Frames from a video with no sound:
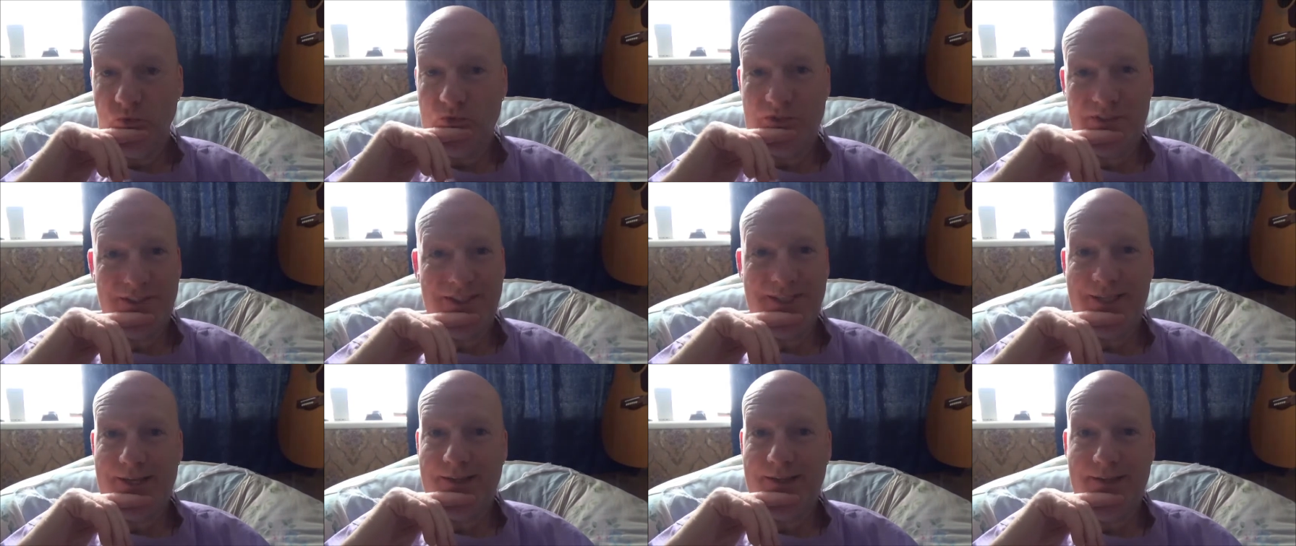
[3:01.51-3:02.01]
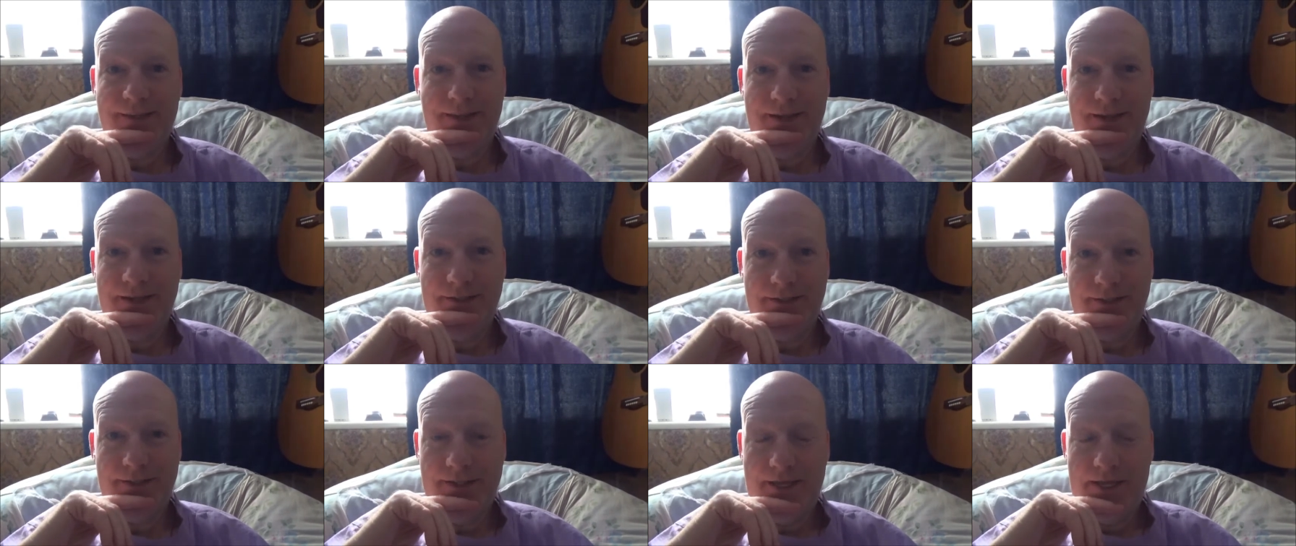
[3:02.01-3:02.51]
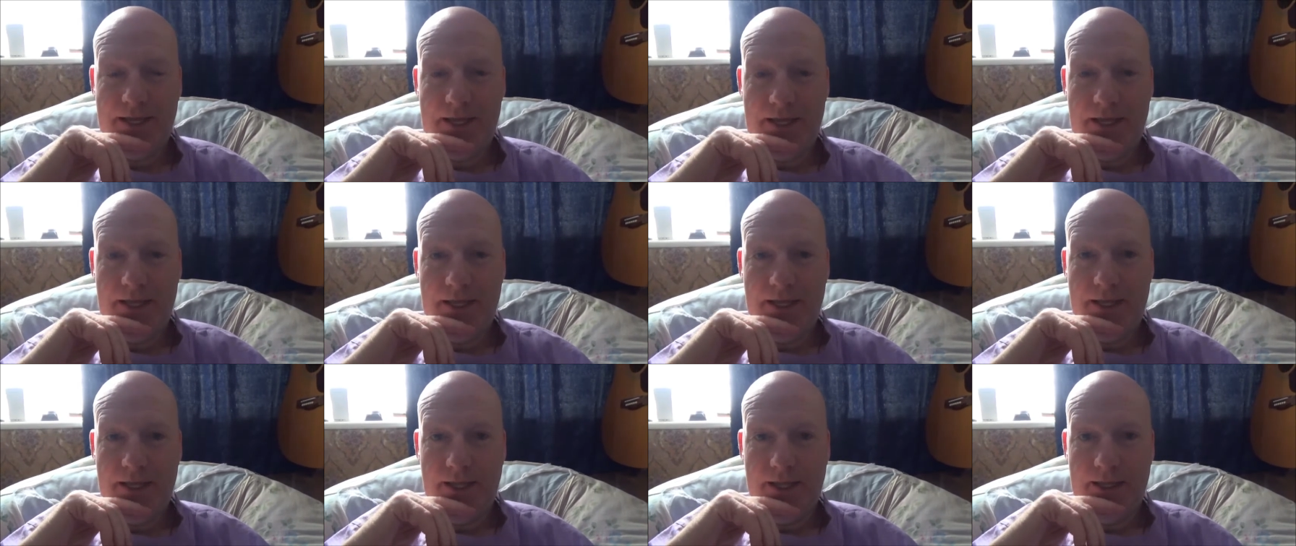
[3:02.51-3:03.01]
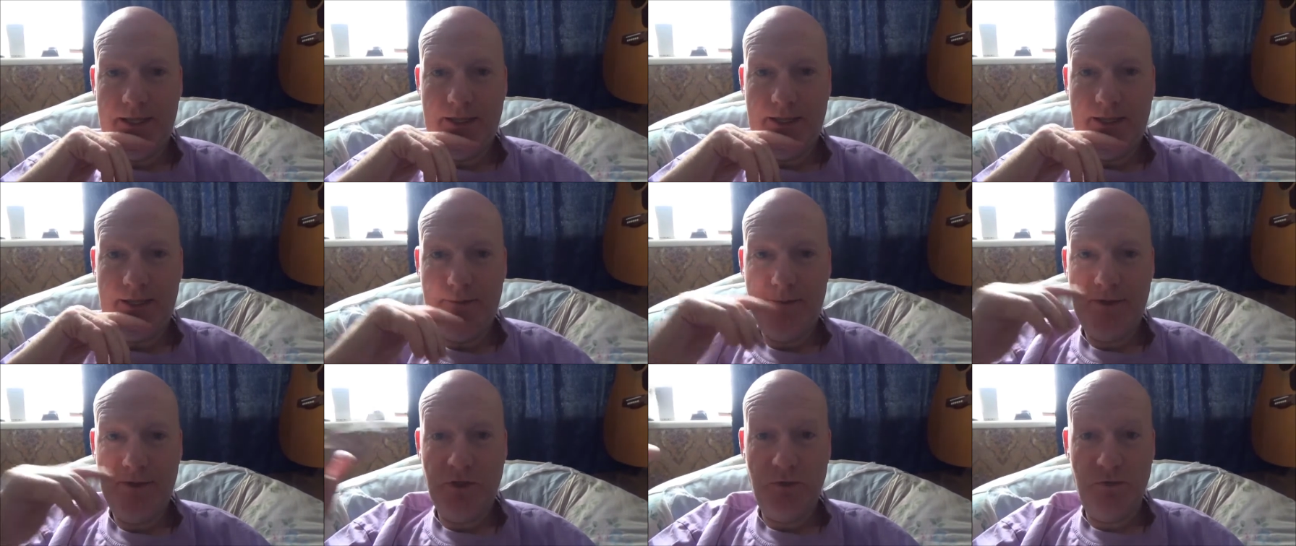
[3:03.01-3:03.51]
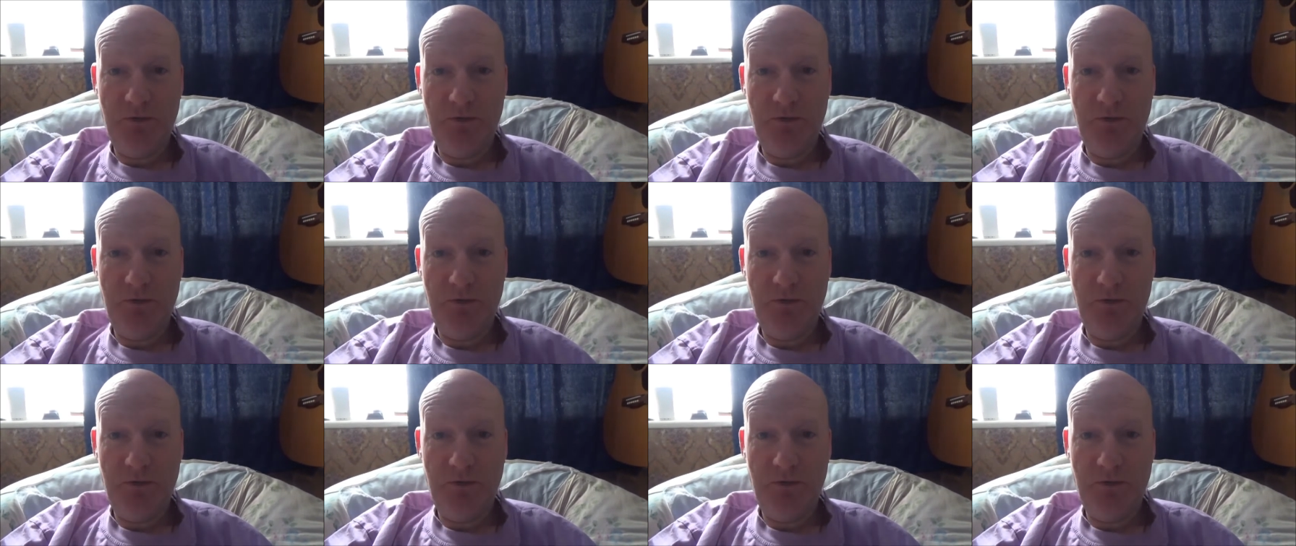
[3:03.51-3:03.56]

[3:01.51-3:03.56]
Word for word: don't see anything um,